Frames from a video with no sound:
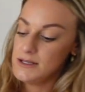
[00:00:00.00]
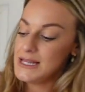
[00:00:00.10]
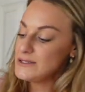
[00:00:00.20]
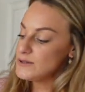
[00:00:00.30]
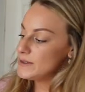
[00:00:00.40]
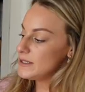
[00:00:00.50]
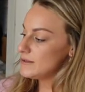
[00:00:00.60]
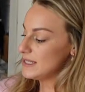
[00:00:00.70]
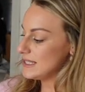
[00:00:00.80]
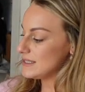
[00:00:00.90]
This was one of
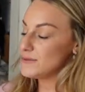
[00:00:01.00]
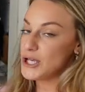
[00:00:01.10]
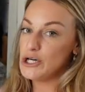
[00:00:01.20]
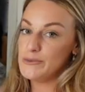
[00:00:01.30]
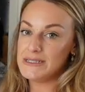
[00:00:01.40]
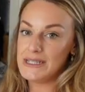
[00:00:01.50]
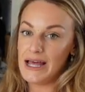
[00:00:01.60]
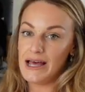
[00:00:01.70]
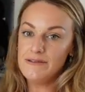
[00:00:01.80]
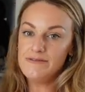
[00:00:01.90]
those things I was hoping to
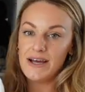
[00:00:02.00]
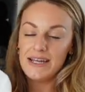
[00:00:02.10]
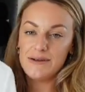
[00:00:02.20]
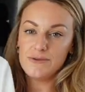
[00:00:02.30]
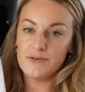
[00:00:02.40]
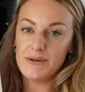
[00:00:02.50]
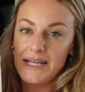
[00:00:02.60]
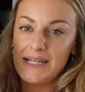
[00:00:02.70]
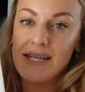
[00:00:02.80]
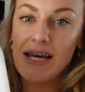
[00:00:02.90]
love and it would
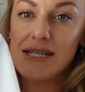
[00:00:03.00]
replace like a